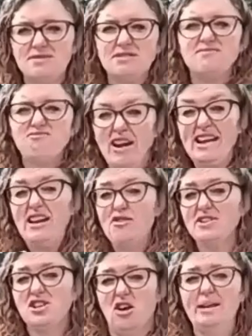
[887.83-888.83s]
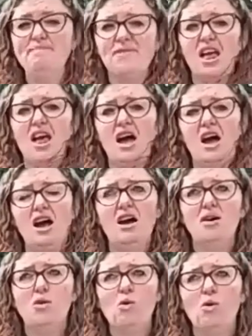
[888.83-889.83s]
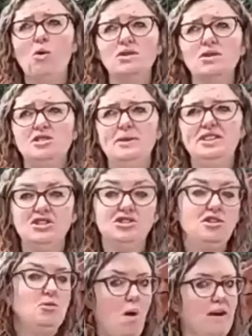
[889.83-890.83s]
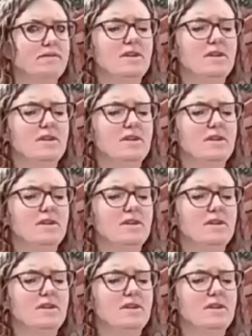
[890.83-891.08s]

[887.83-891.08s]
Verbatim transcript: rain over time, or do we just do one?